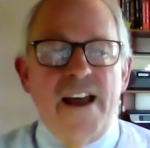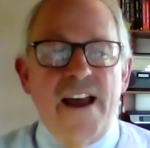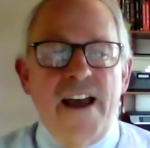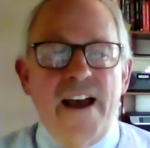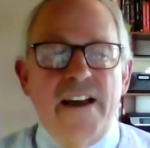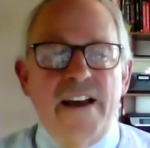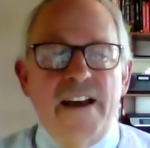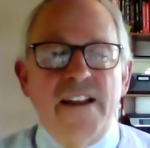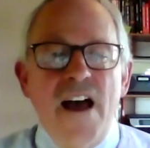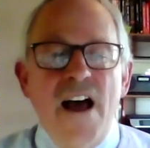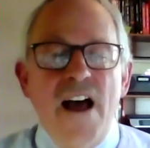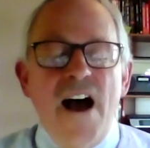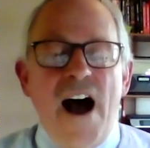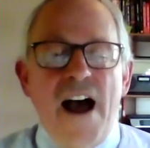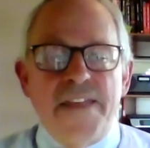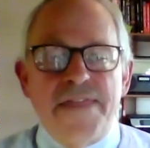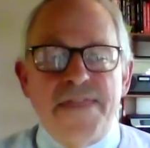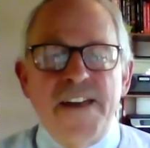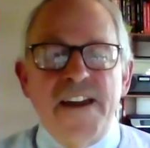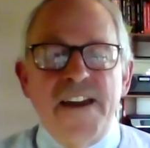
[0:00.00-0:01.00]
And
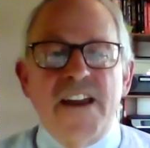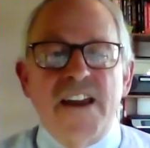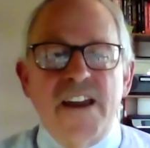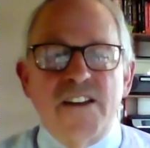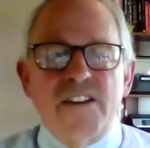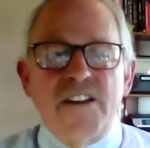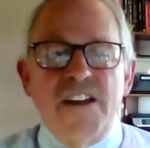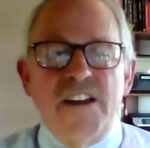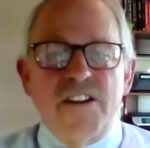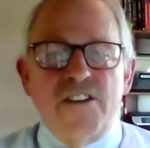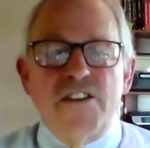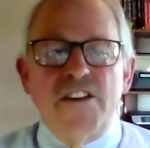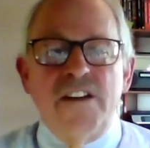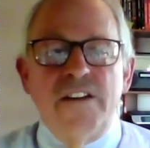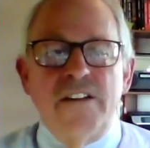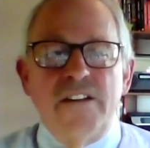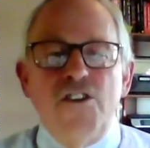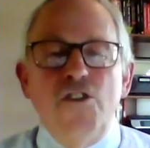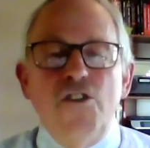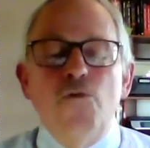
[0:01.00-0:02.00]
I think it, it
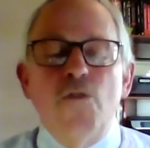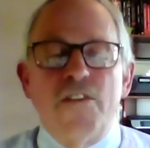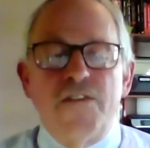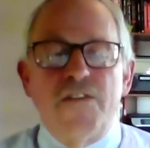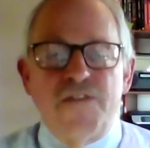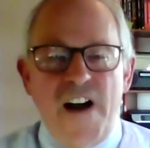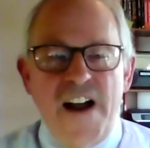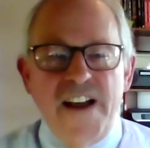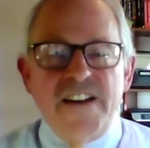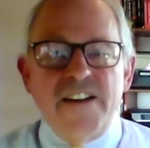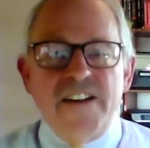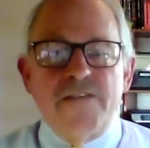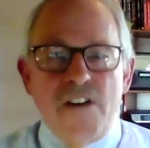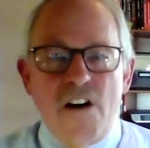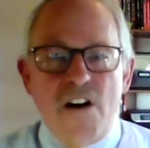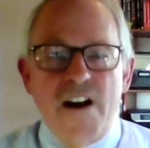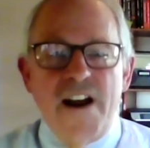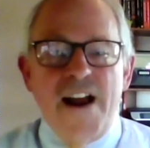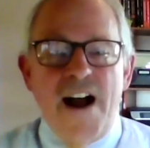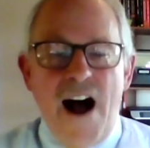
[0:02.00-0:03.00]
you will find it
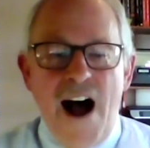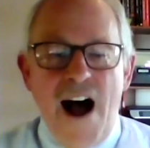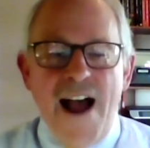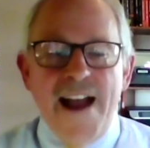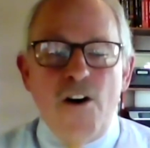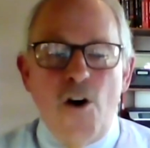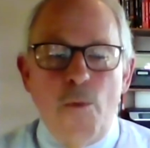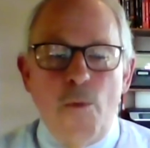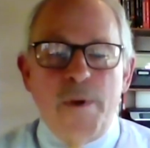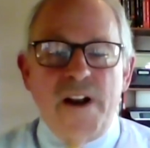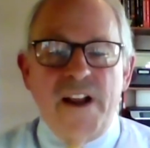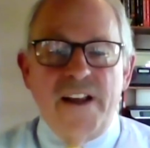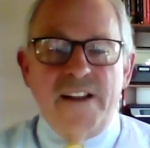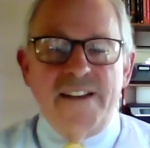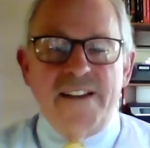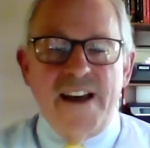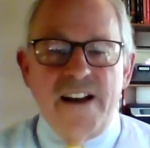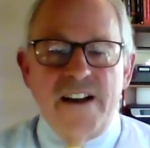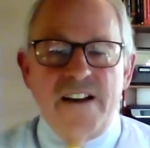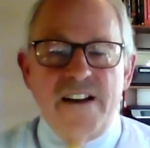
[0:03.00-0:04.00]
very eye-opening
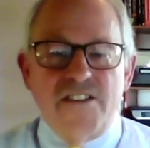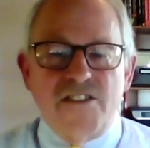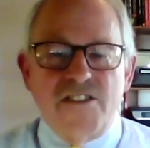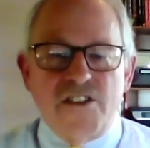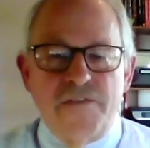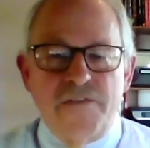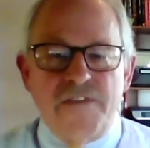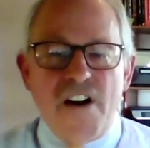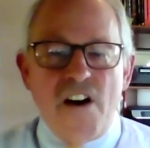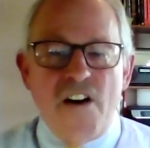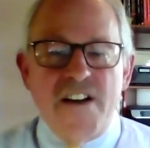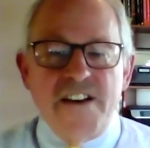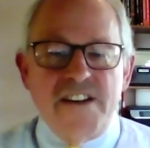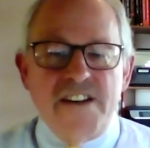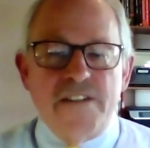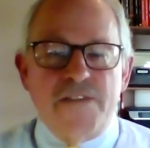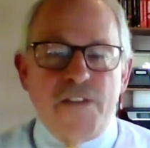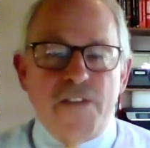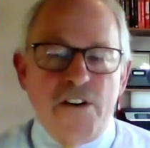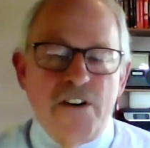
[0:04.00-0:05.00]
that it is a very
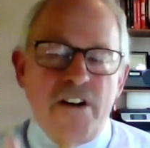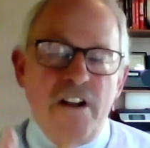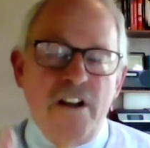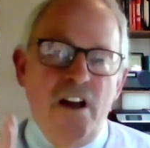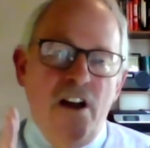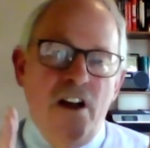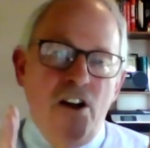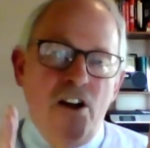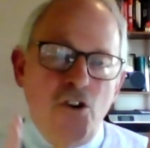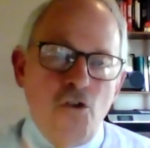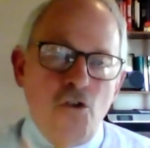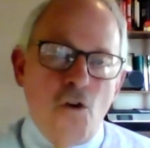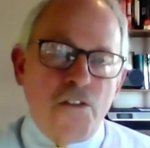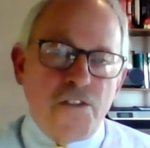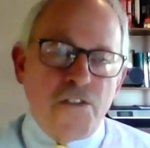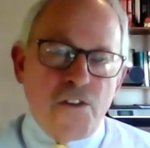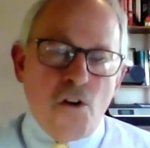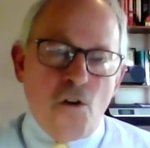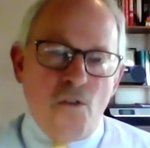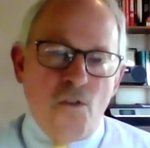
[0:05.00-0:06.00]
different
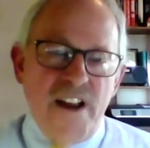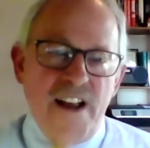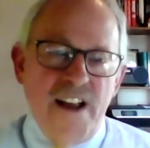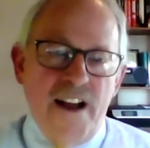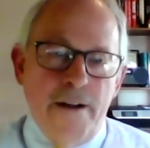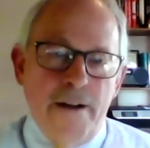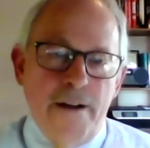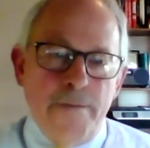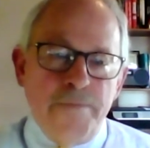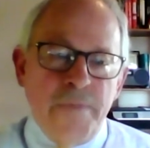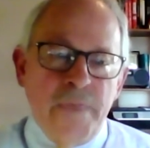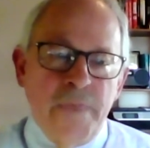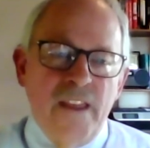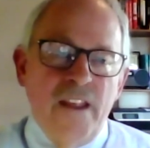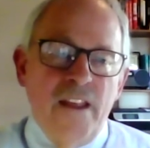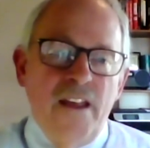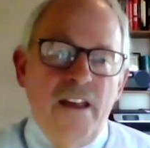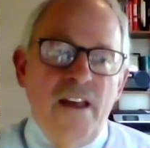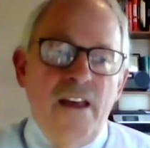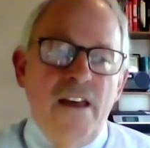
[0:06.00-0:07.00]
North Korea
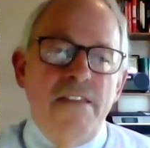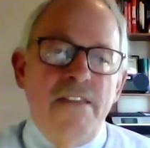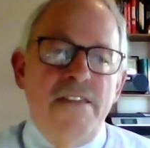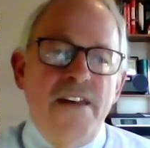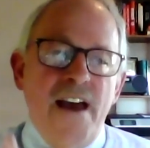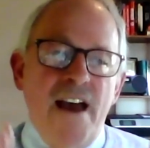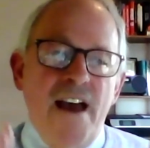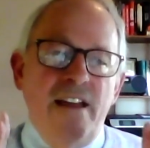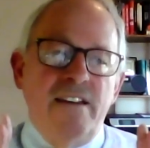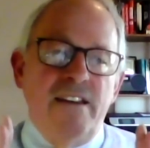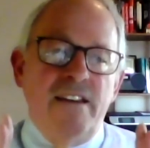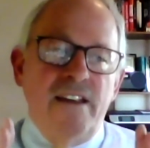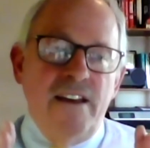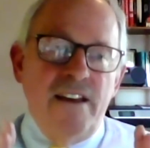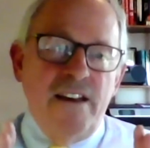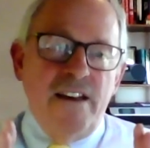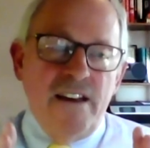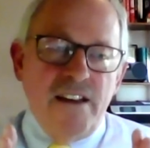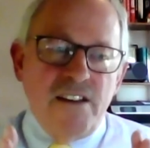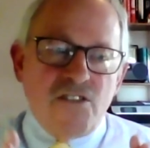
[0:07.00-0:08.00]
than
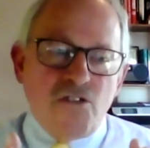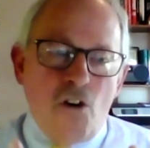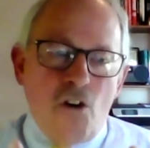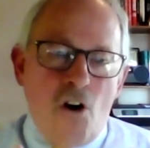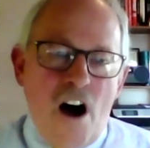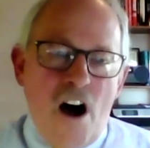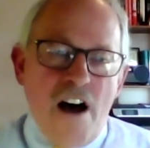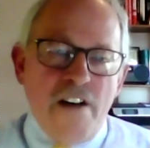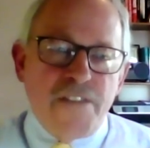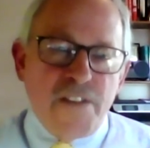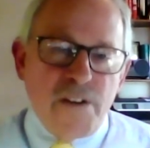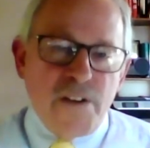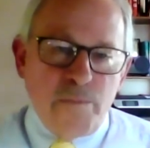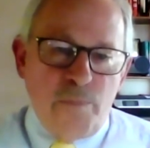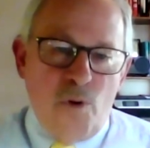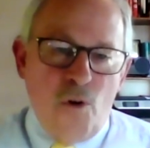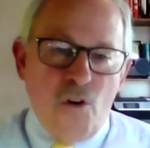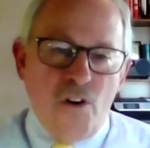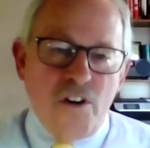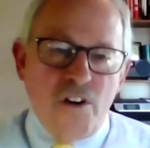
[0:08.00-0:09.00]
is often
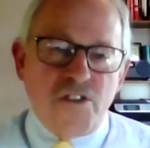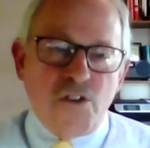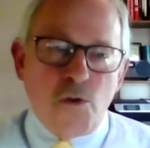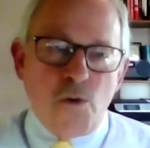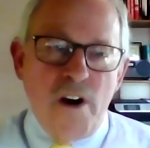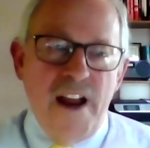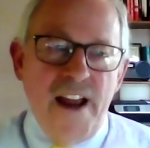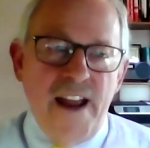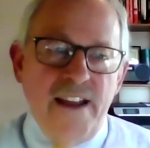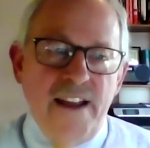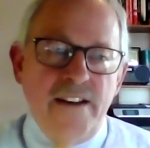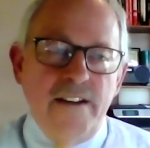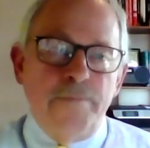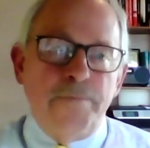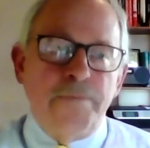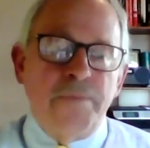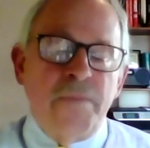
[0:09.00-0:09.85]
portrayed